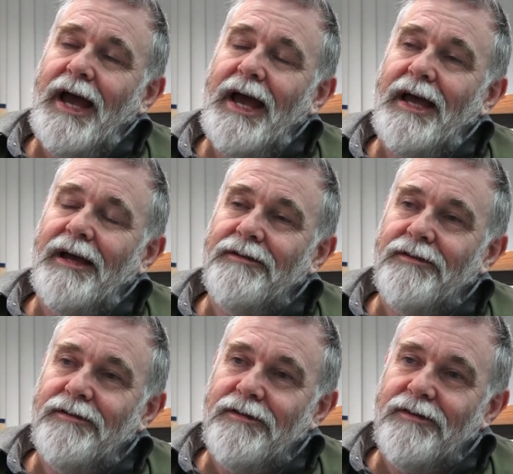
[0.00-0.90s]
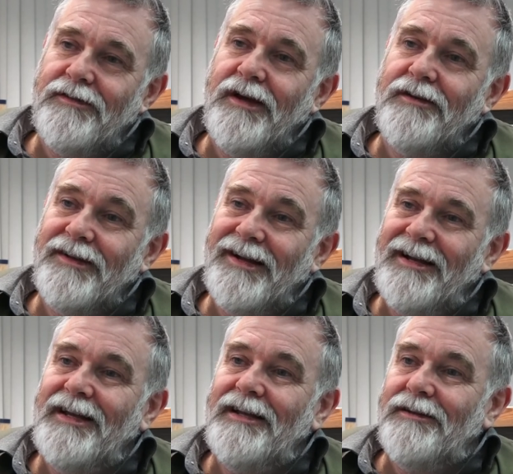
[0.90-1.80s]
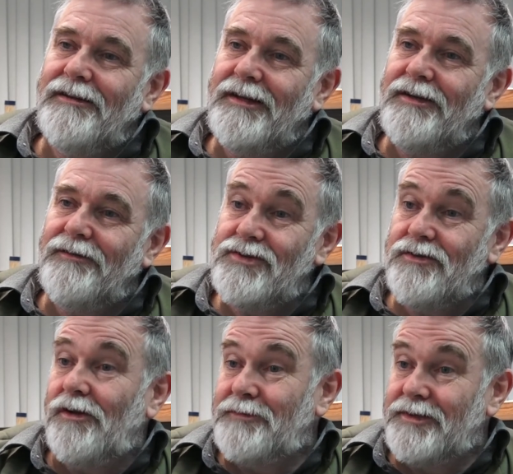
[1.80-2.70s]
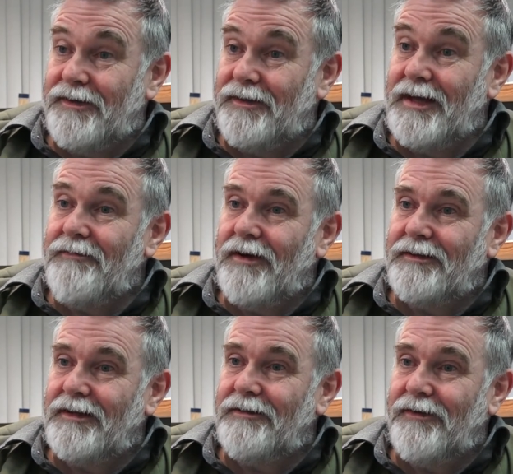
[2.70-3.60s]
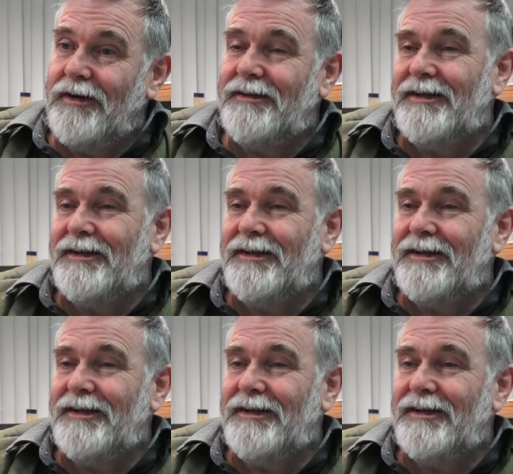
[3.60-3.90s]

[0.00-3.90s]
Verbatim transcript: and start to clean the individual objects that they've identified.